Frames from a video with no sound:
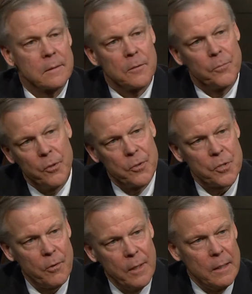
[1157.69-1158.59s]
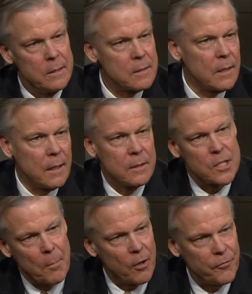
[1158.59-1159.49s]
computer screens, on
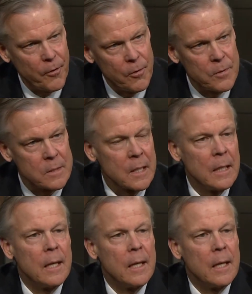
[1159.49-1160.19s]
smartphones,